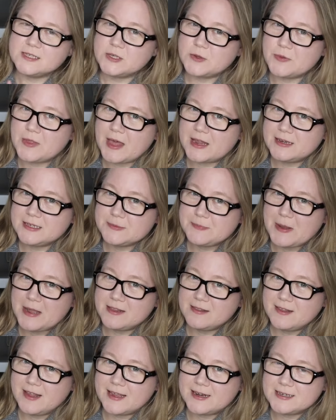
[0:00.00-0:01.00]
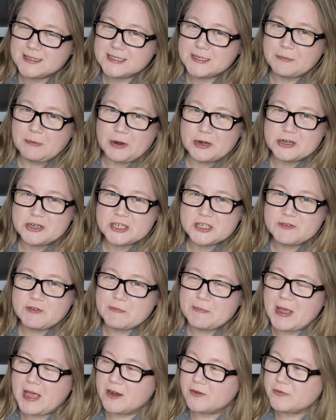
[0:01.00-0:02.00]
So that is my latest purchase
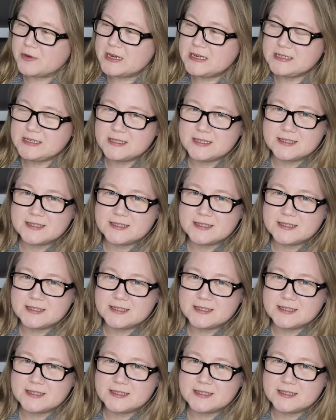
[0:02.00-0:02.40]
from Henry's.